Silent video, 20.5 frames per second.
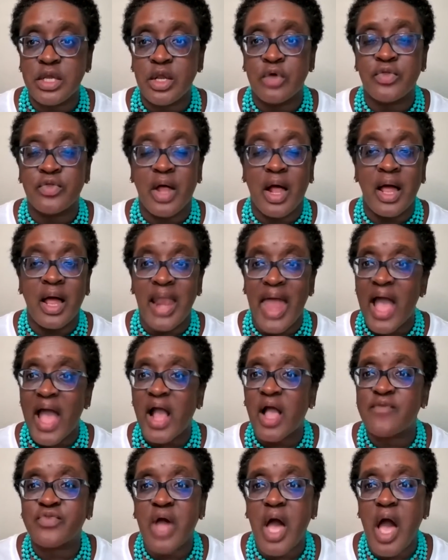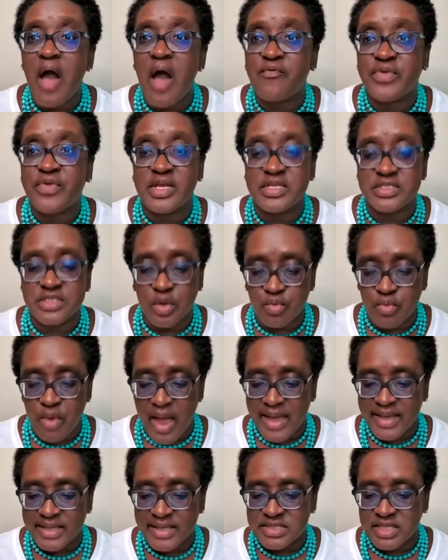you know, the, a lack of confidence
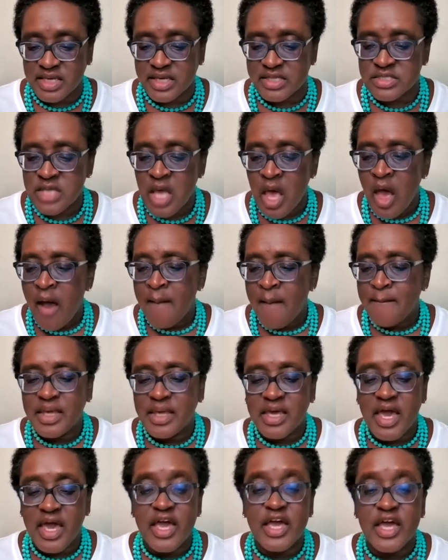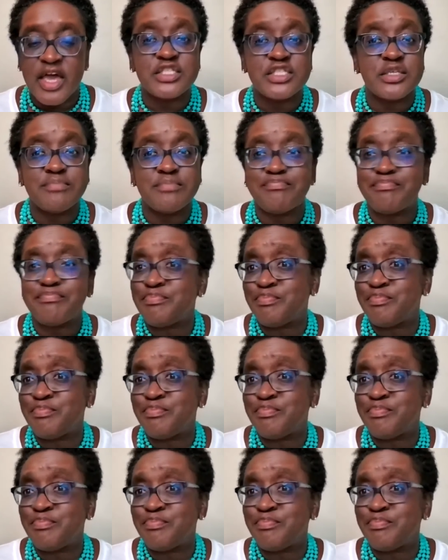arises because